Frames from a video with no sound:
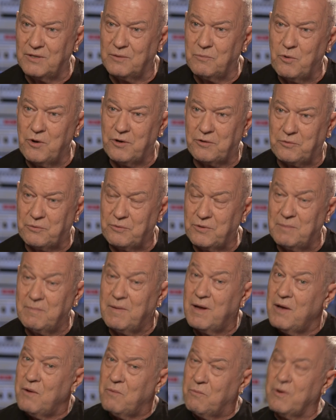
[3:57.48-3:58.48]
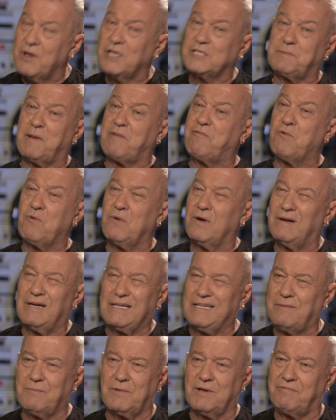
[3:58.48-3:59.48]
you know, work through them. Whereas before,
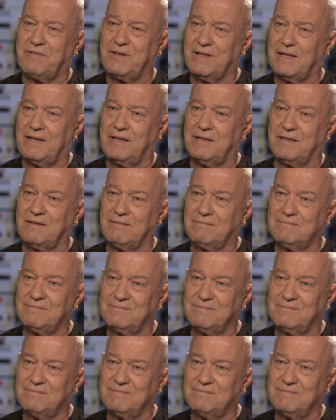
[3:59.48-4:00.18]
I didn't want to feel anything.